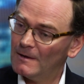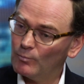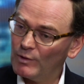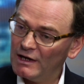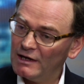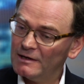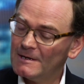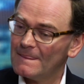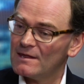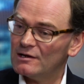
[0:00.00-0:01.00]
where
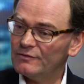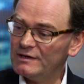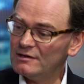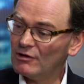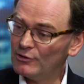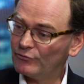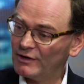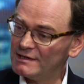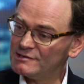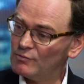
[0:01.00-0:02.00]
the growth
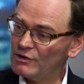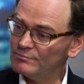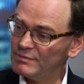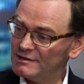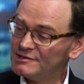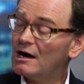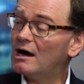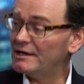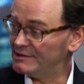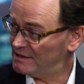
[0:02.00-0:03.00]
rates won't be as
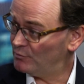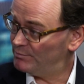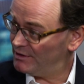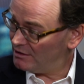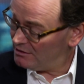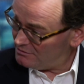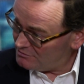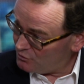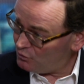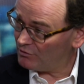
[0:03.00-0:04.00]
high as they would be in our
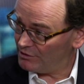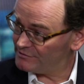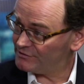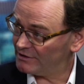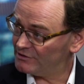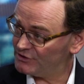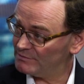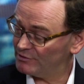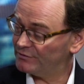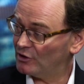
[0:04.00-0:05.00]
core growth strategy,
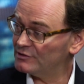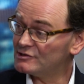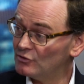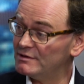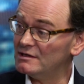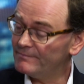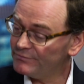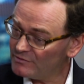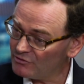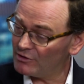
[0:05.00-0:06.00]
but they'll still be
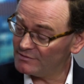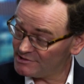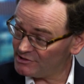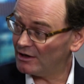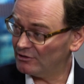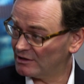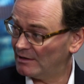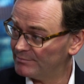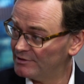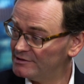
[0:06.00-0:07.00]
growth style
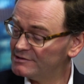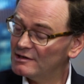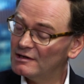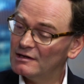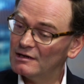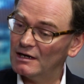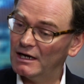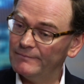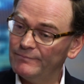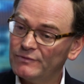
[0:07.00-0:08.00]
companies.
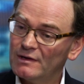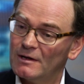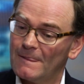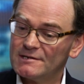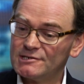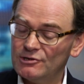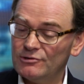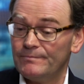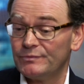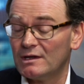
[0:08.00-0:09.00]
So,
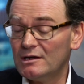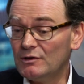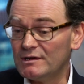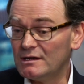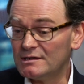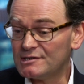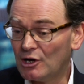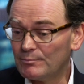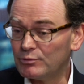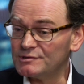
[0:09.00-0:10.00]

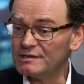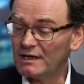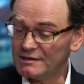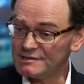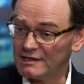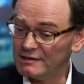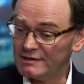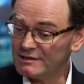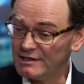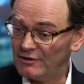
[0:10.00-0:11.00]
examples in
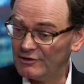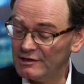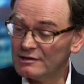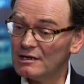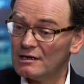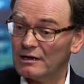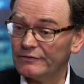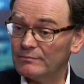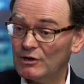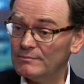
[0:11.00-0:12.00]
that area
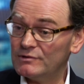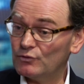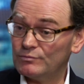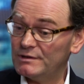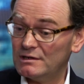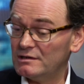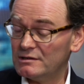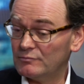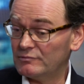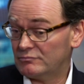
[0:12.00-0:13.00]
at the moment would be,
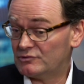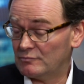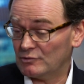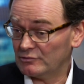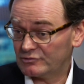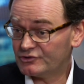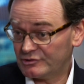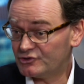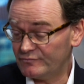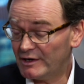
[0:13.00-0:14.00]
well,
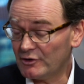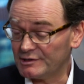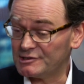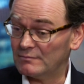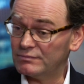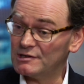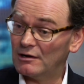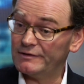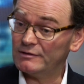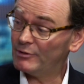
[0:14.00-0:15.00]
2 very good examples
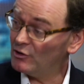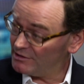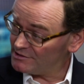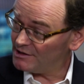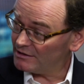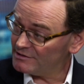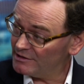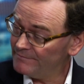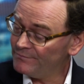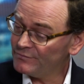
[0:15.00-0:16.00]
are in the bowling sector.